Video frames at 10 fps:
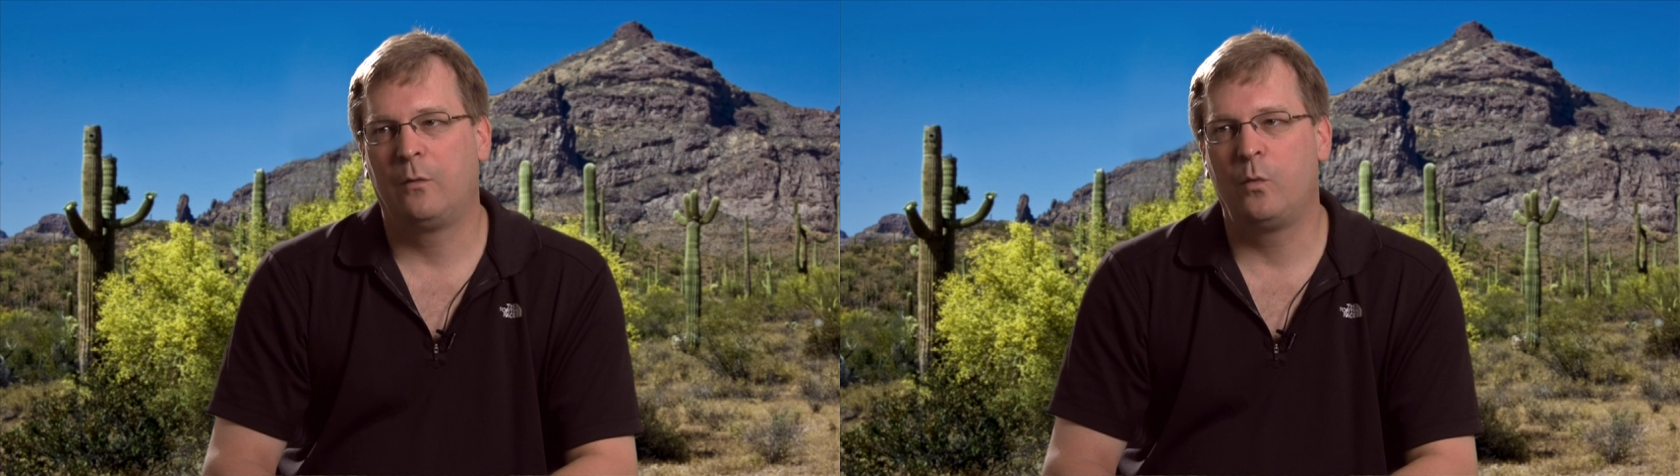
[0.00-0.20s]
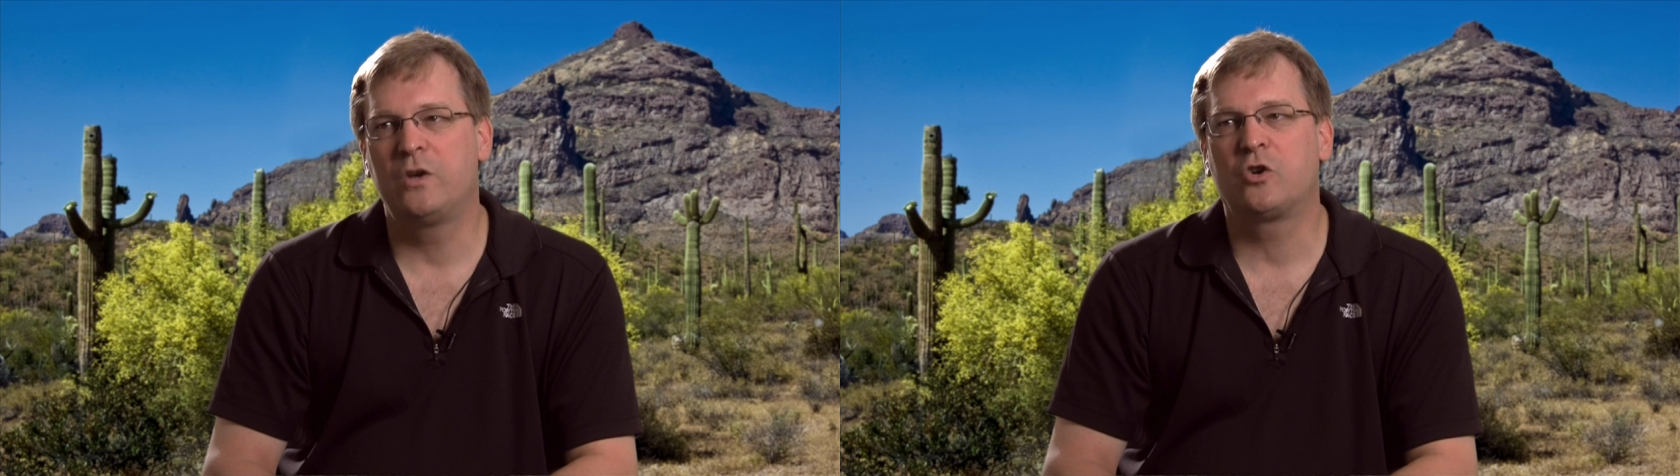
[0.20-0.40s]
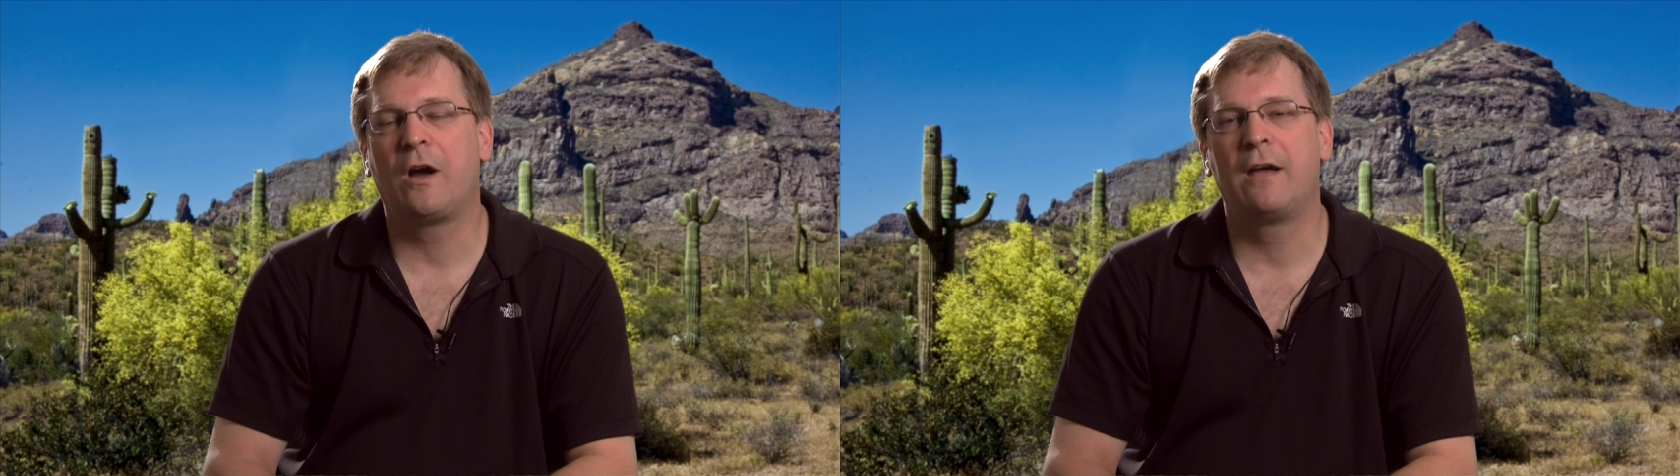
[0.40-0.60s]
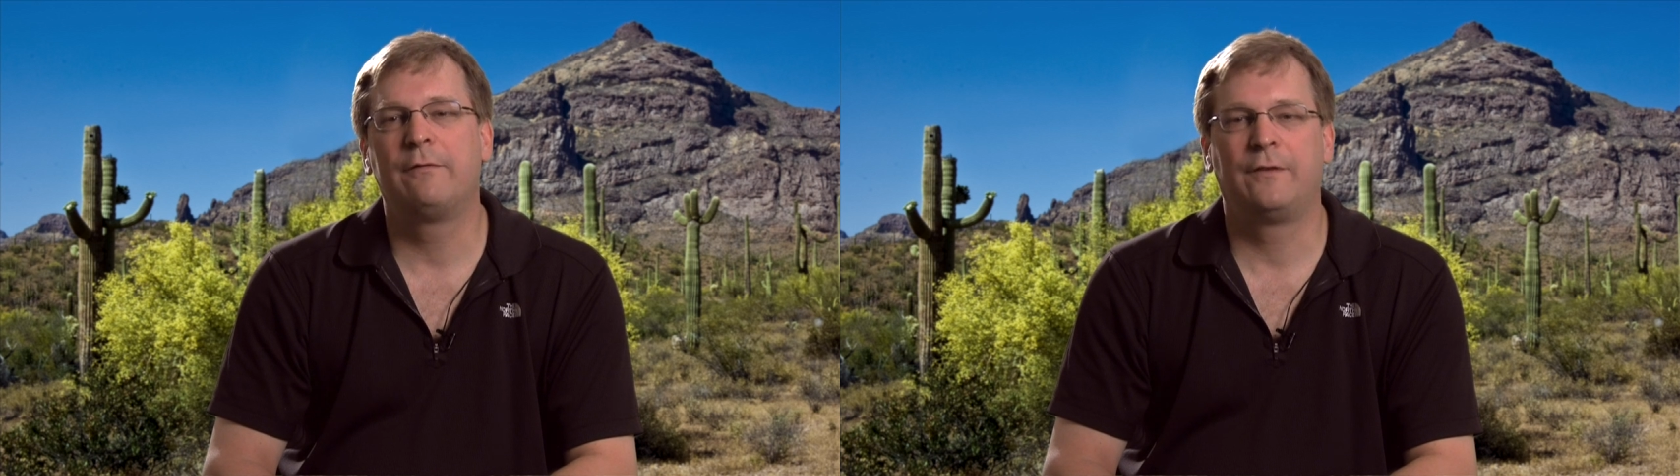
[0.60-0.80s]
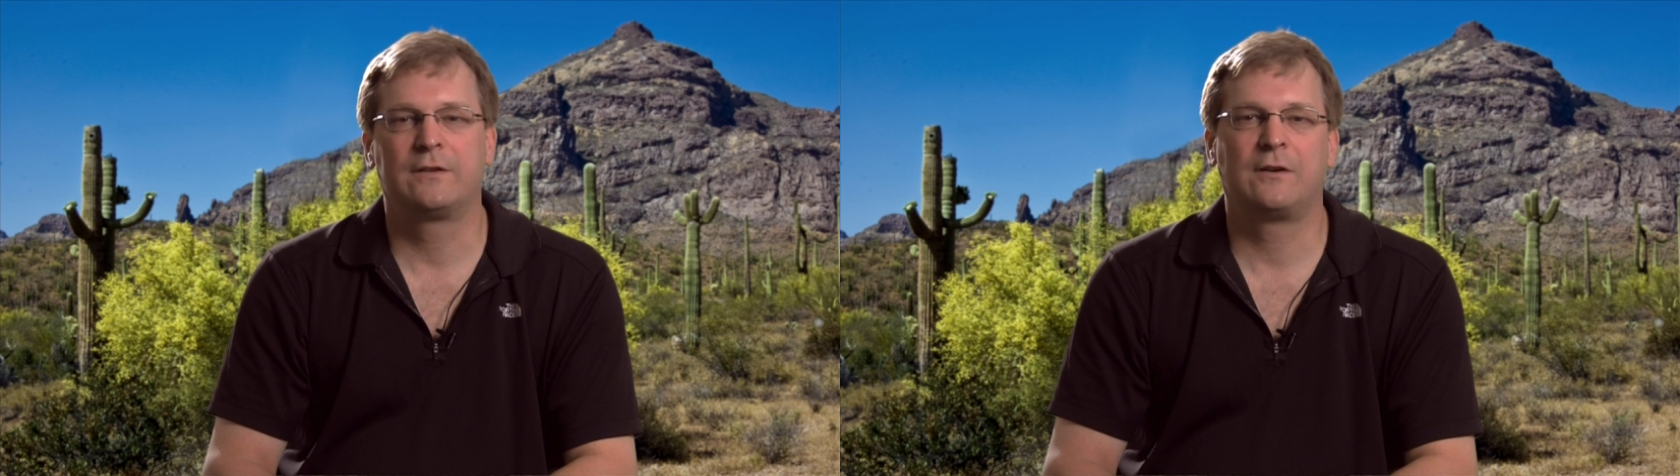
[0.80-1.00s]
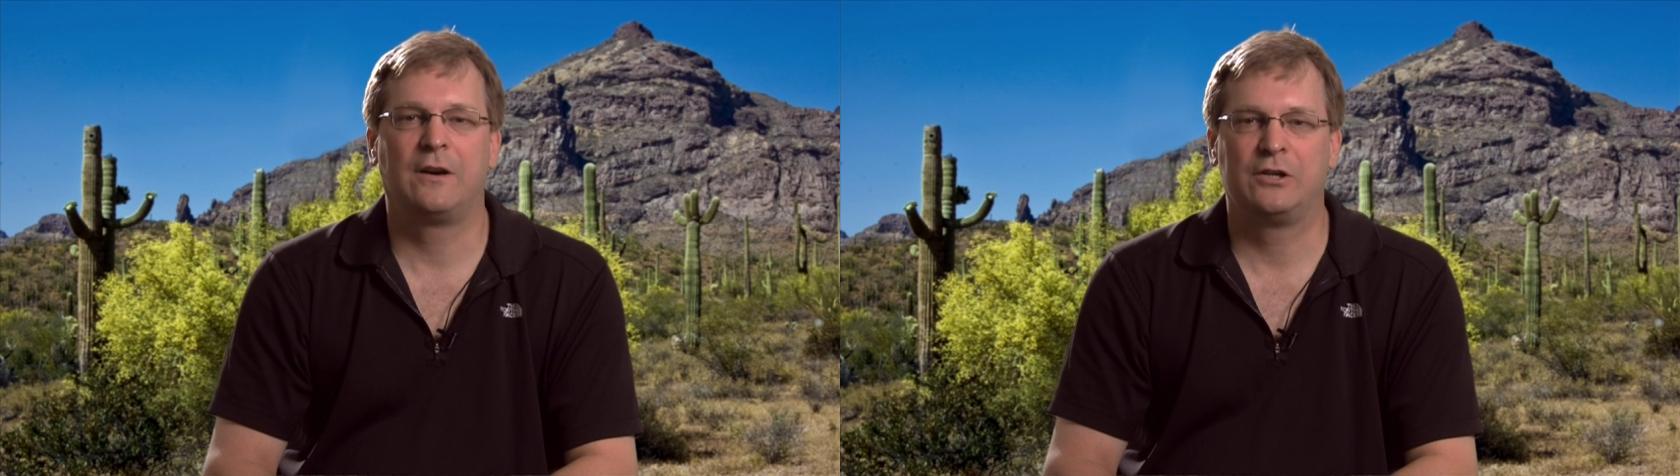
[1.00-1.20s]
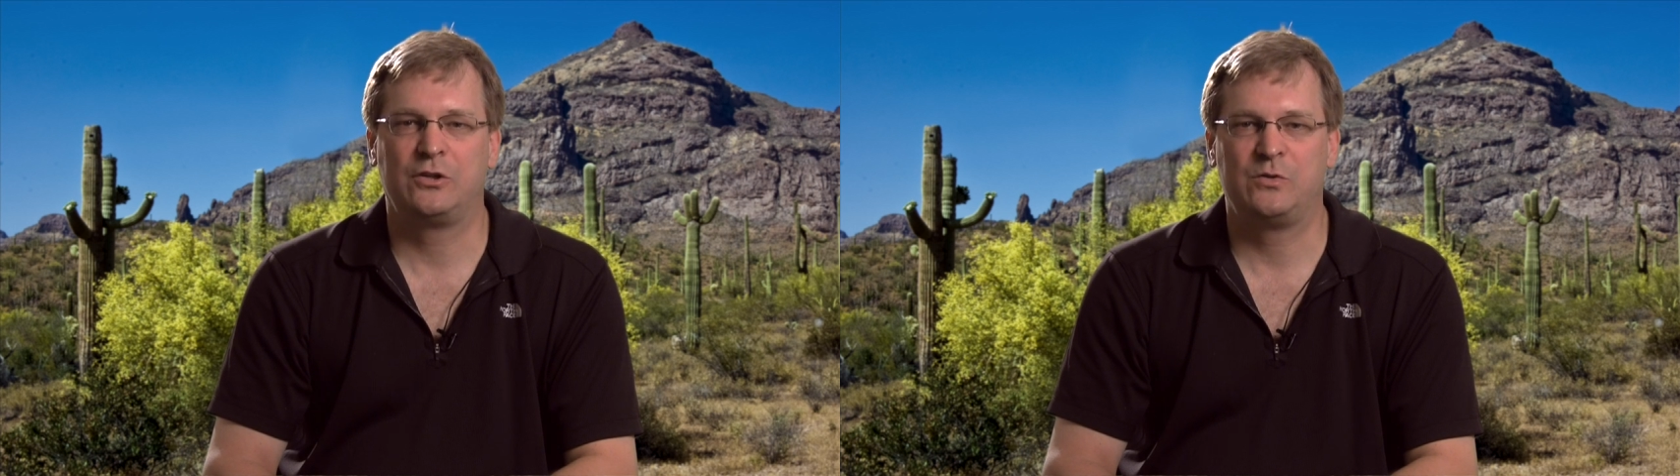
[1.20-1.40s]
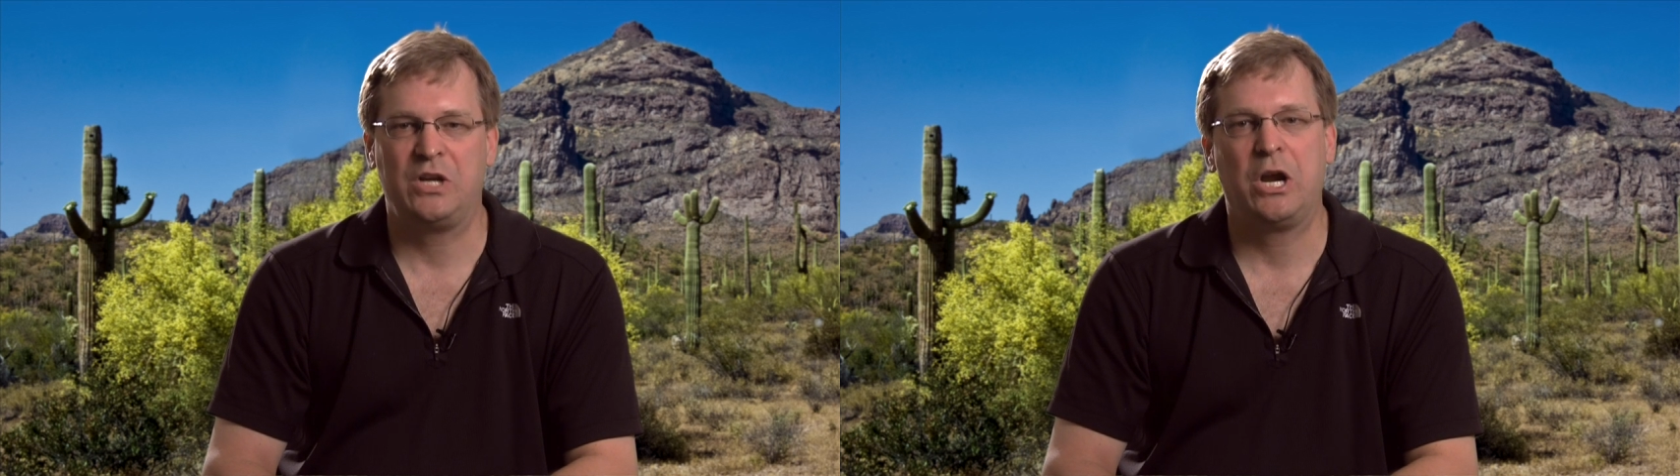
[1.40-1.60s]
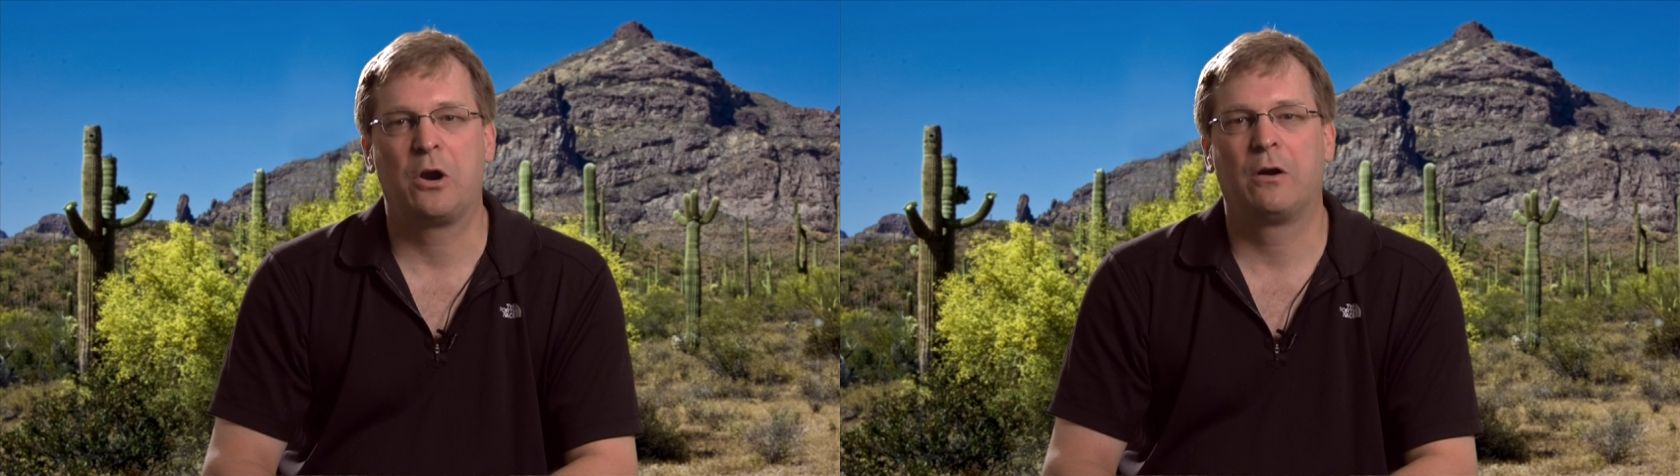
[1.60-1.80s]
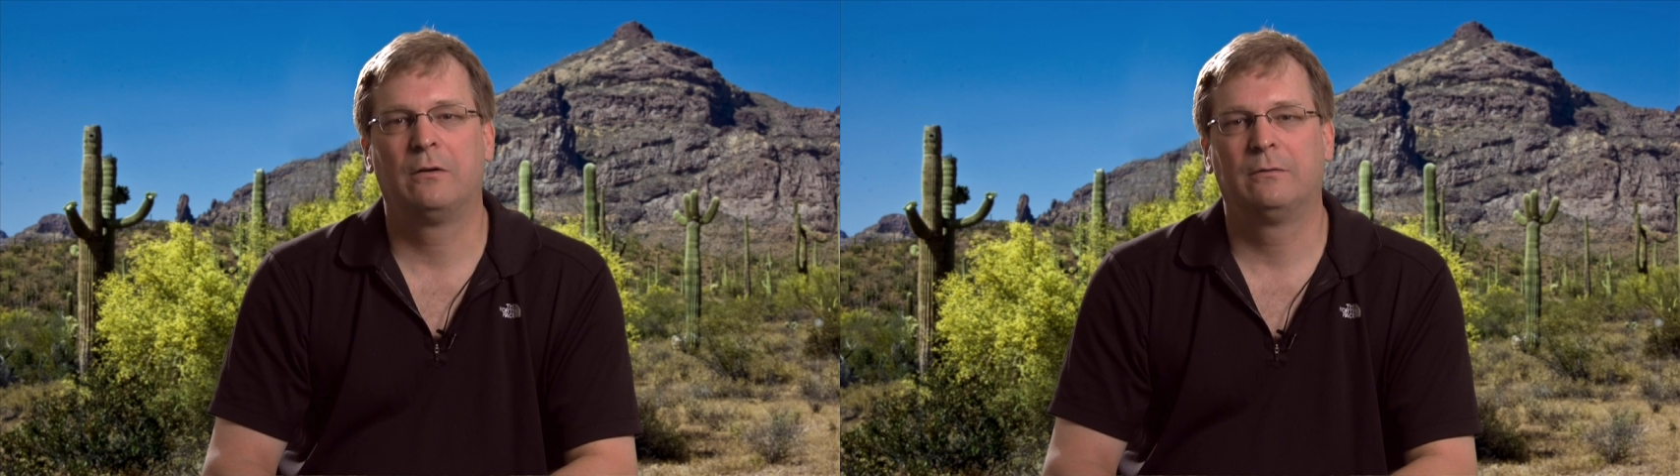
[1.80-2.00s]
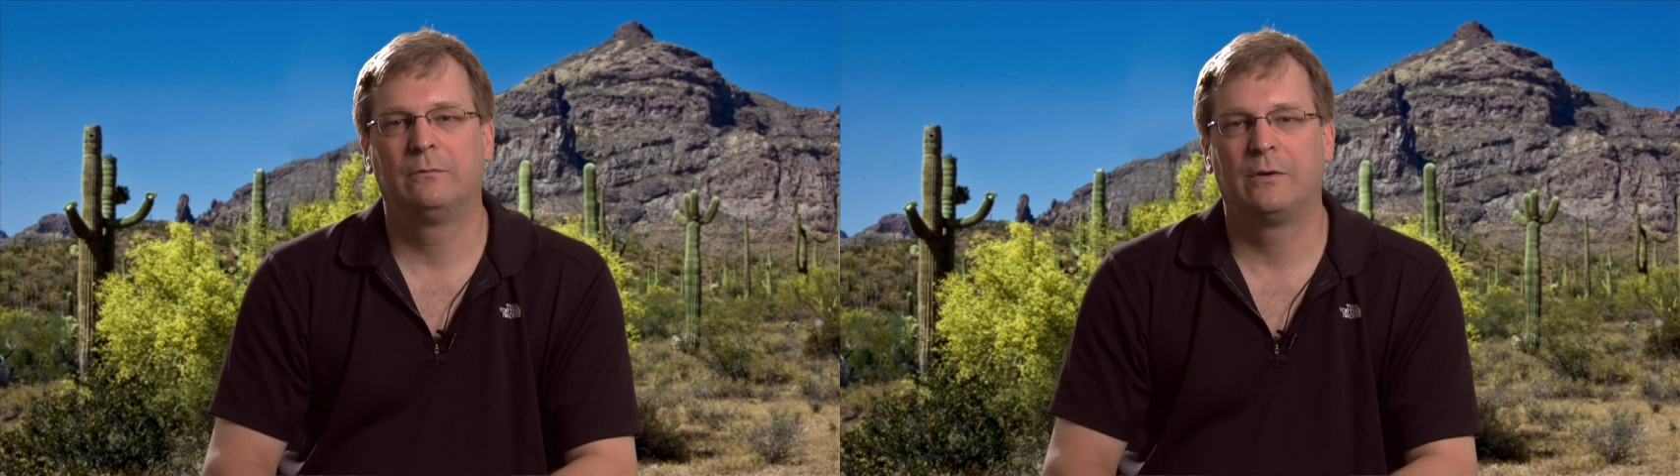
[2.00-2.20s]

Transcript: We try and fix our issues here